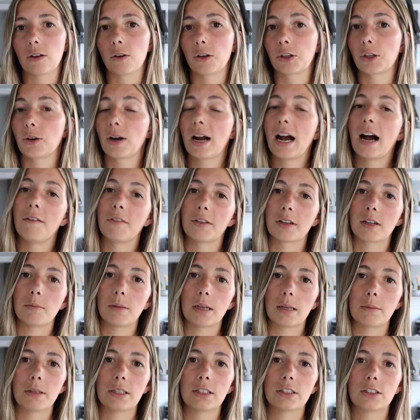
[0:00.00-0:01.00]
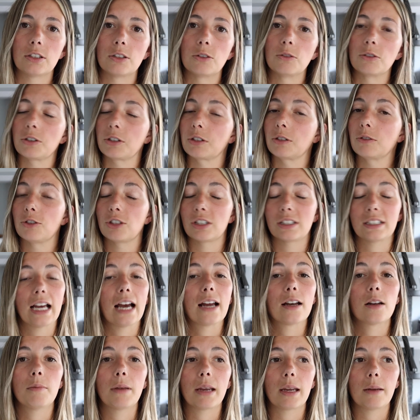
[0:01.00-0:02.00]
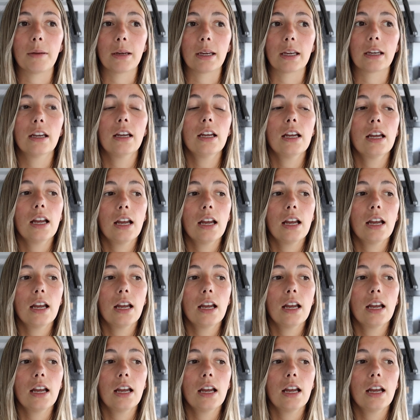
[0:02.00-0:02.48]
or you're having a baby soon, or you just had a baby,